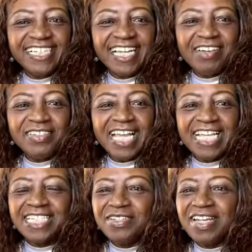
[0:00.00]
How are you
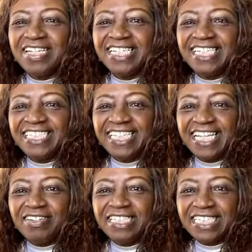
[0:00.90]
guys doing out there today
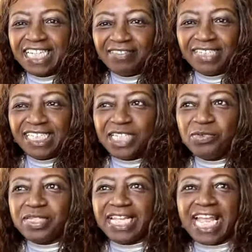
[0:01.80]
on this lovely
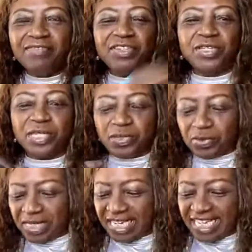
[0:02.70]
Tuesday afternoon?